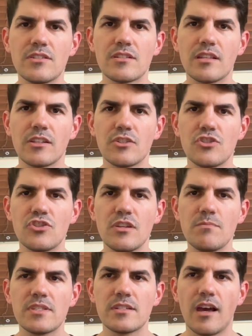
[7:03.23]
just like
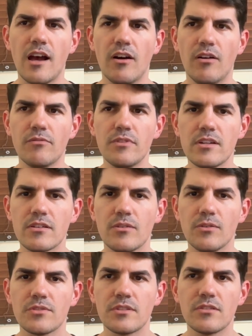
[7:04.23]
Jeep style
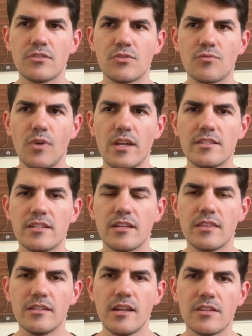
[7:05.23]
vehicles, and they're just racing in
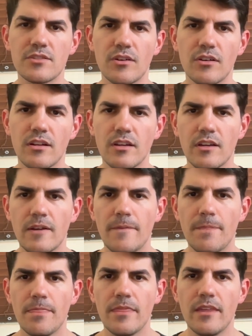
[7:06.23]
the desert,
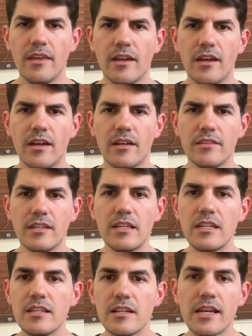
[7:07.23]
and they
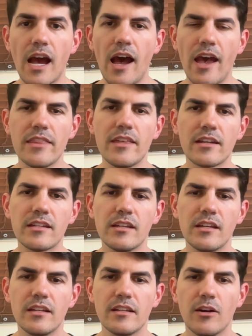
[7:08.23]
need a guy that
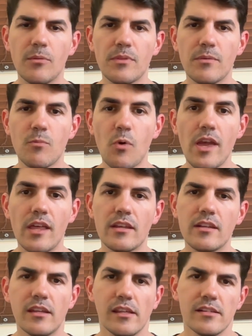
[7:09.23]
can help them win,
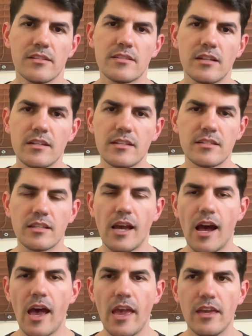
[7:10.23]
and Sonny's the
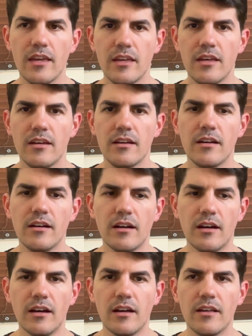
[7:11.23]
guy.
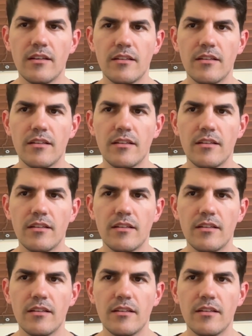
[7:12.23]
Uh,